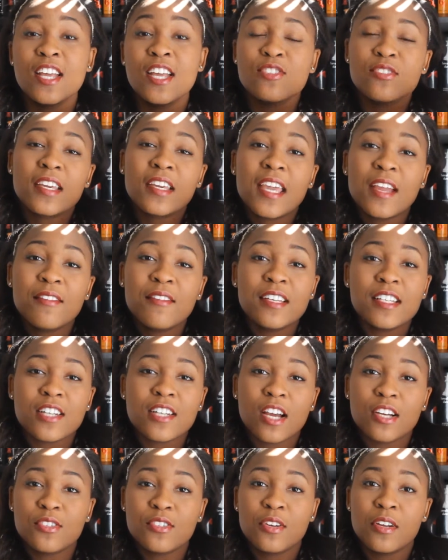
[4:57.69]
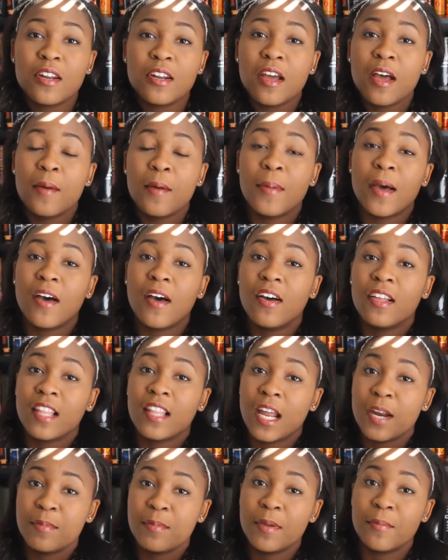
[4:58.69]
so I can't really talk to it about a
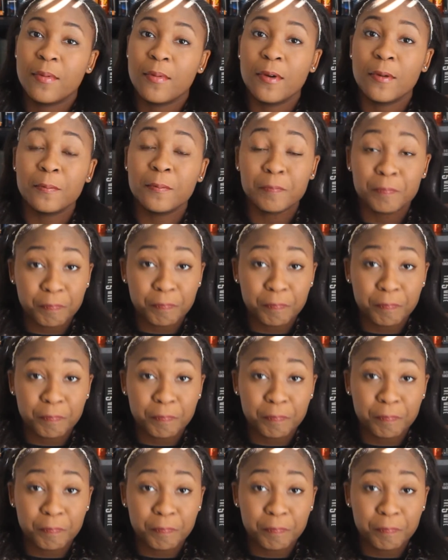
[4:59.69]
lot of people.